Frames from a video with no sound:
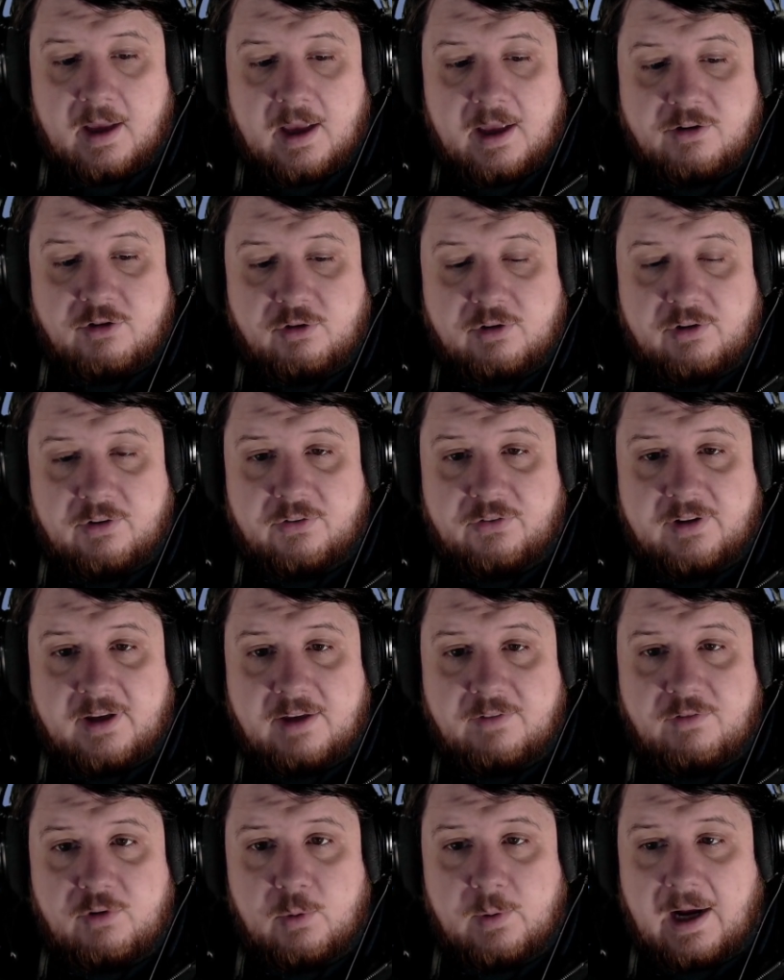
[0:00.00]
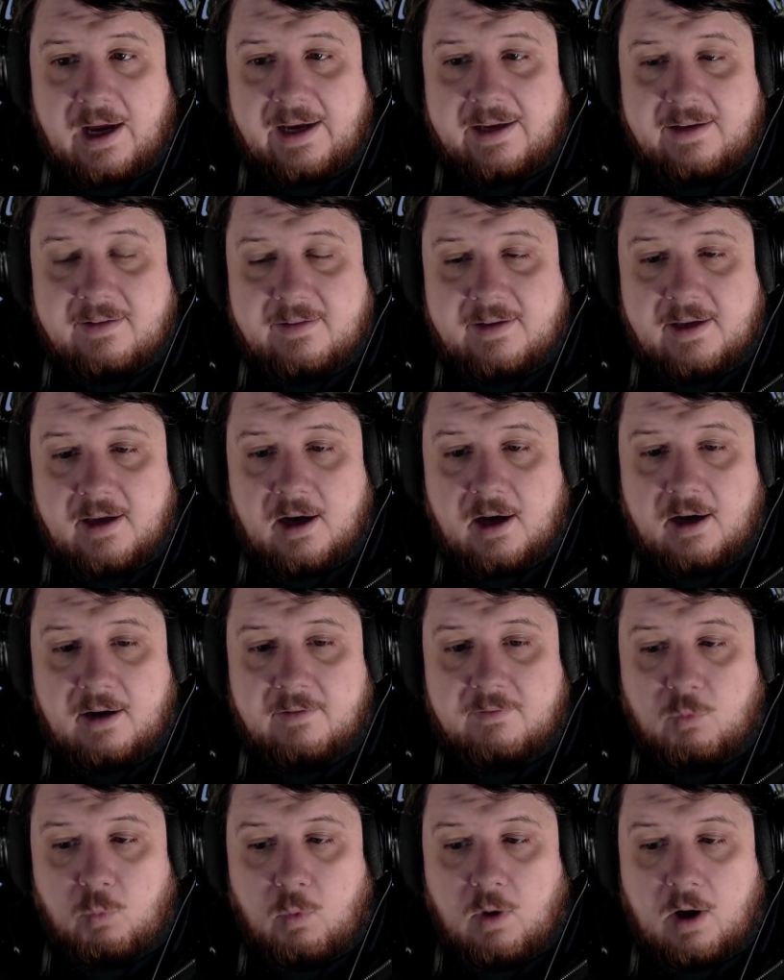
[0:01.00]
You can give you an idea of
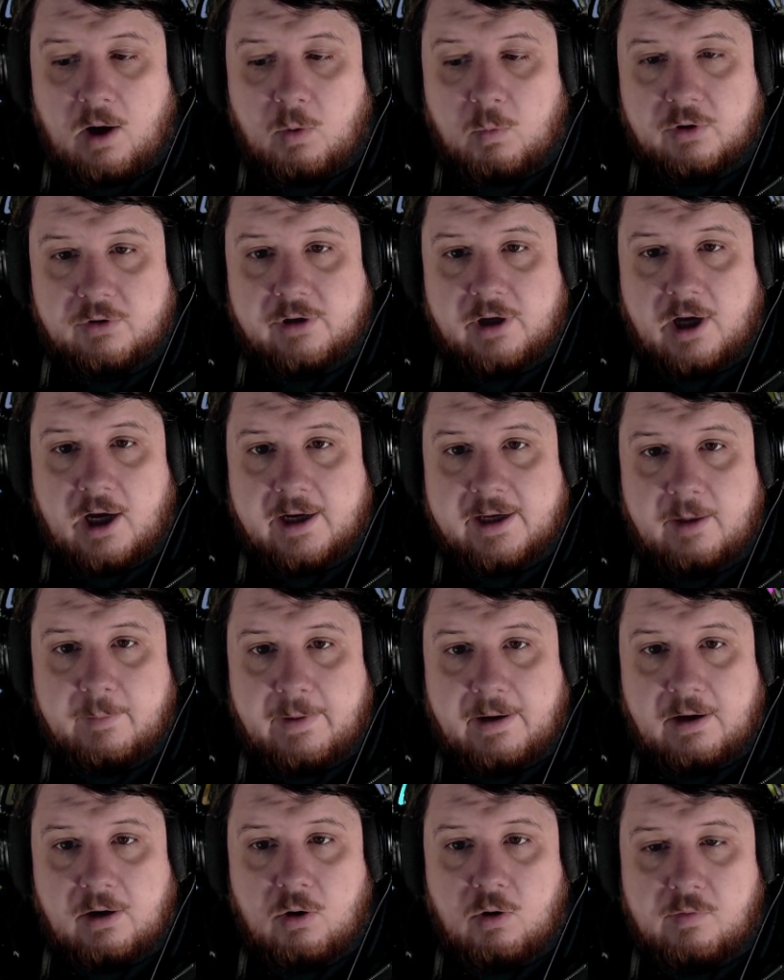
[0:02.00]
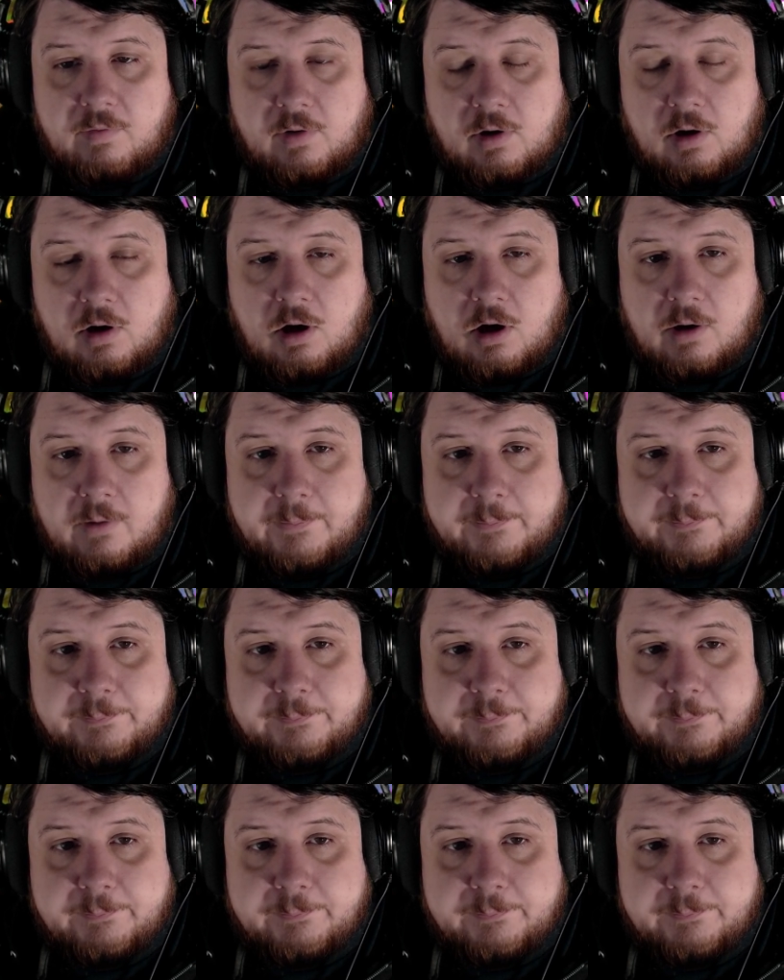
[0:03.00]
what we're talking about overall.